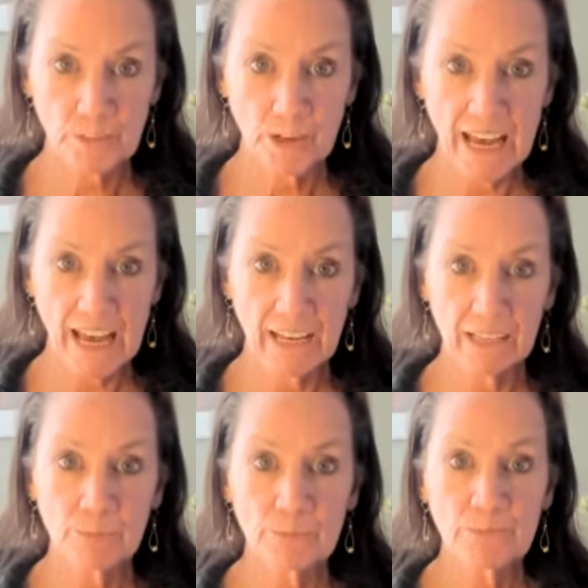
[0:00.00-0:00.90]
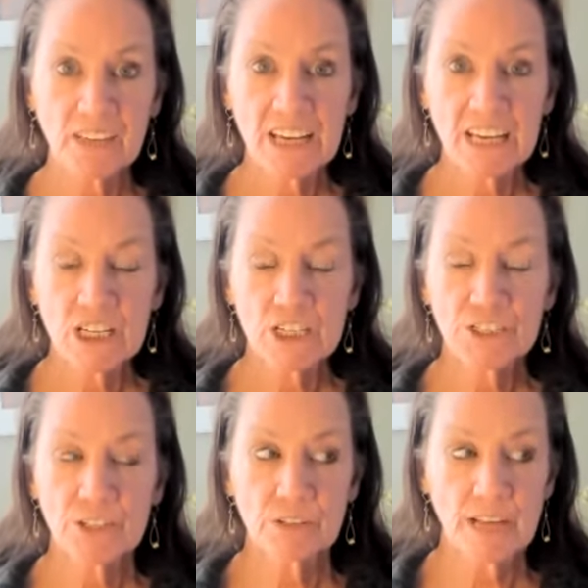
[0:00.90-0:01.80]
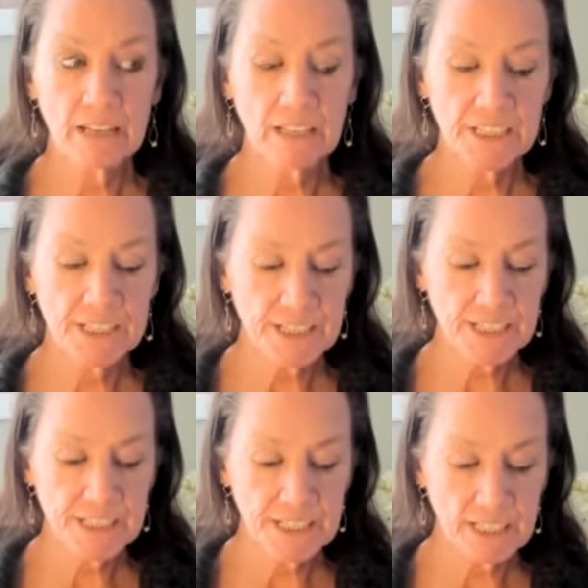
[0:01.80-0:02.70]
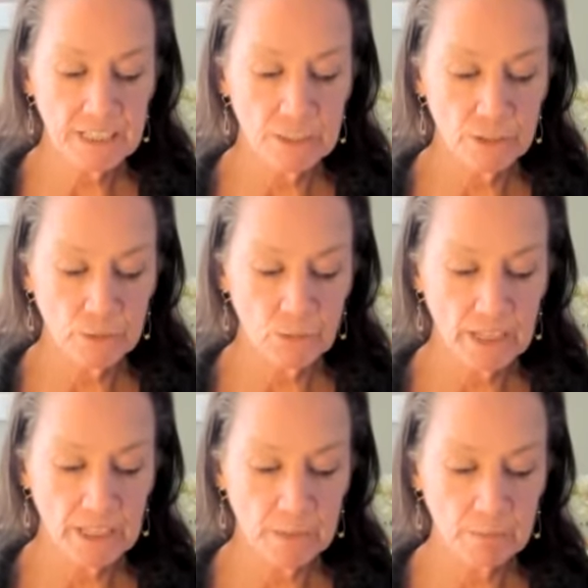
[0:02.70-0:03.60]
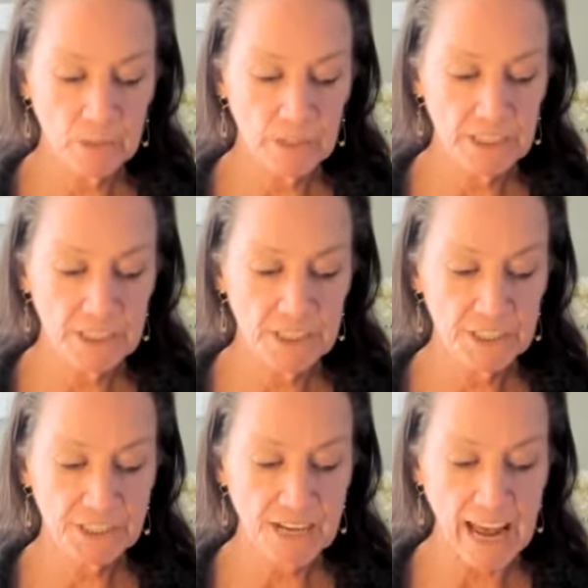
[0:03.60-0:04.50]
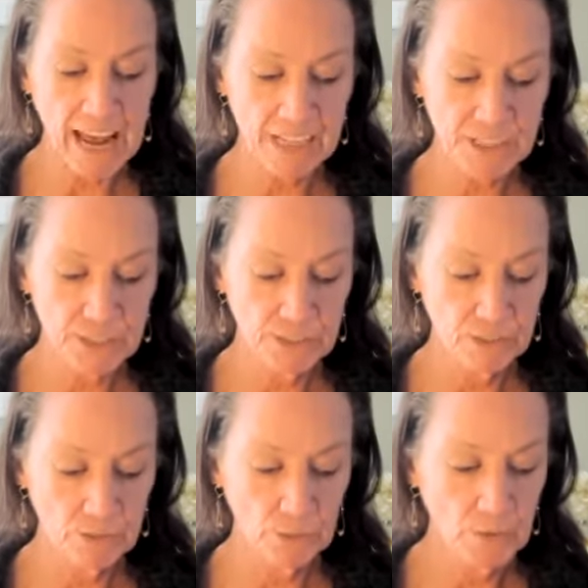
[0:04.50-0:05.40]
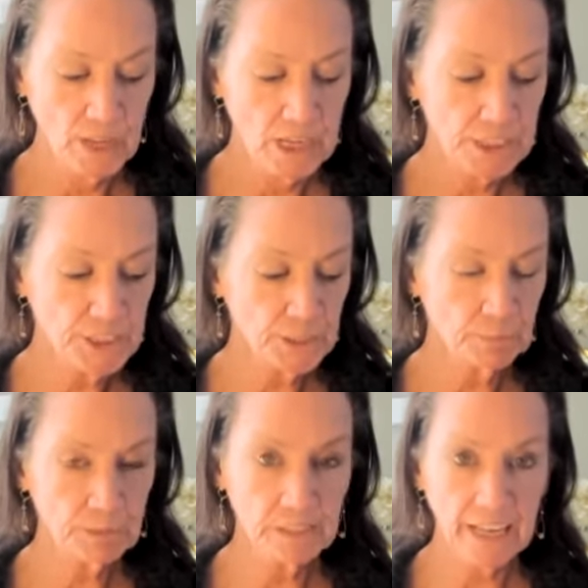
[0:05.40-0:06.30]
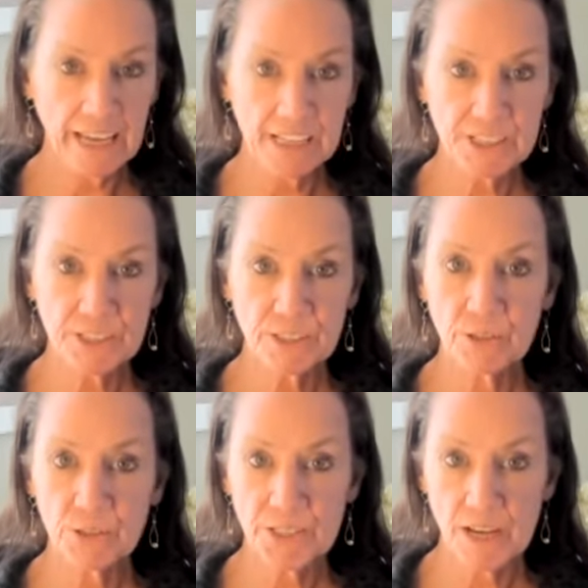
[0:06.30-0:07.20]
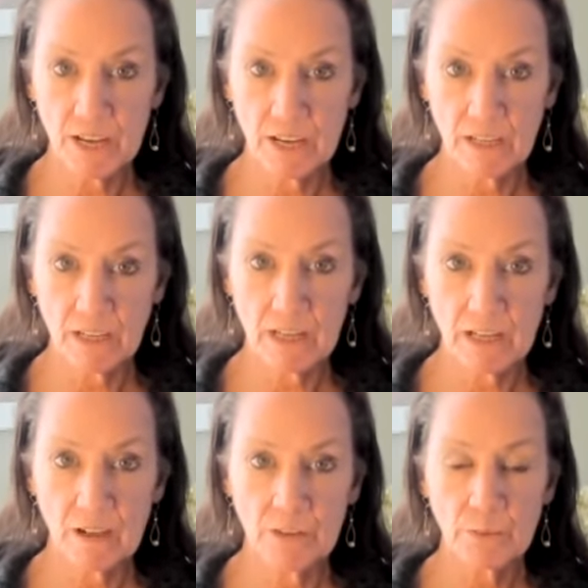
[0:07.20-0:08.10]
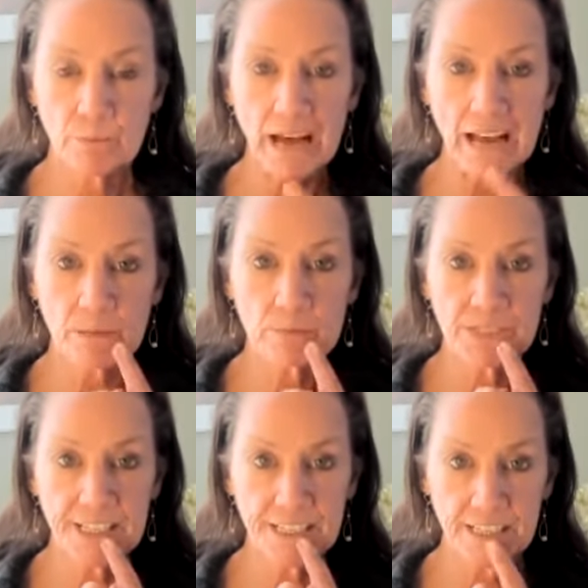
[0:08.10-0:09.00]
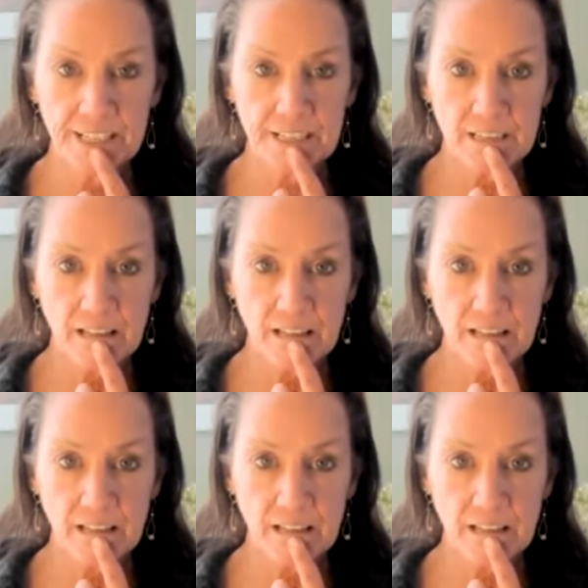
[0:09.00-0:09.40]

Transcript: Okay? So now let's continue. And I'm going to just ask you to place your tongue on the bottom teeth.